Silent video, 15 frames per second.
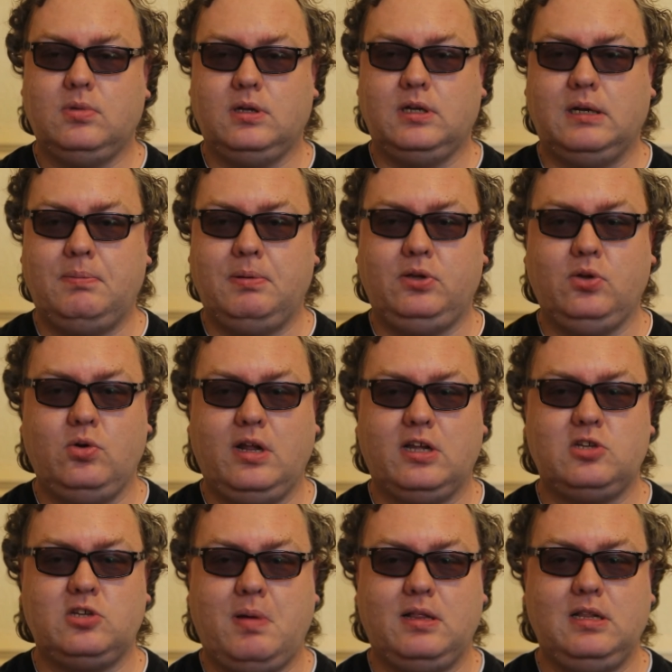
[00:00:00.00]
Uh, but don't
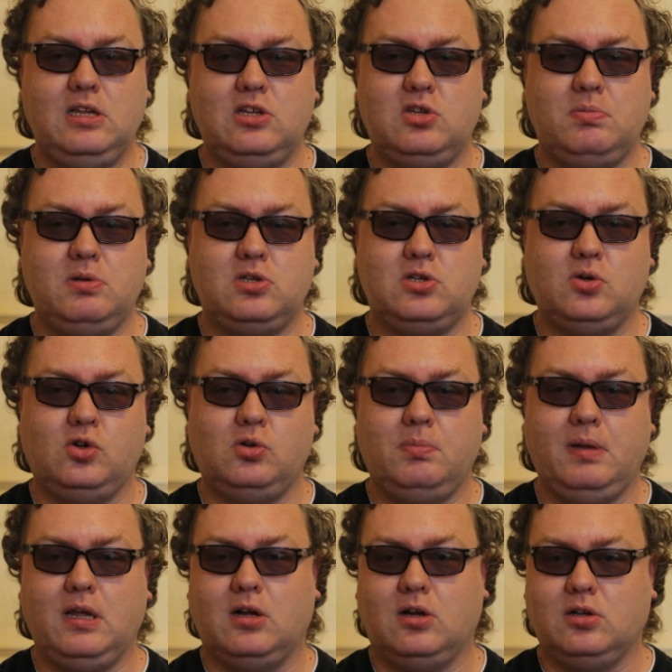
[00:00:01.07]
expect these to be sold
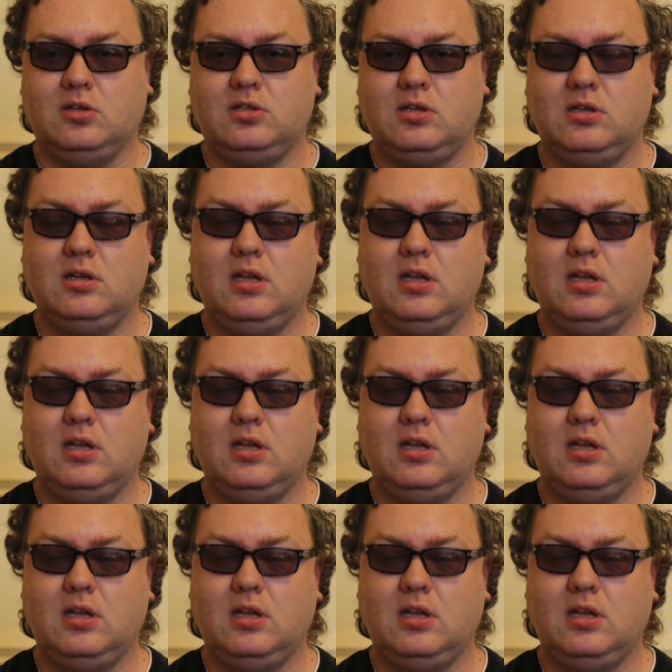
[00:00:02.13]
because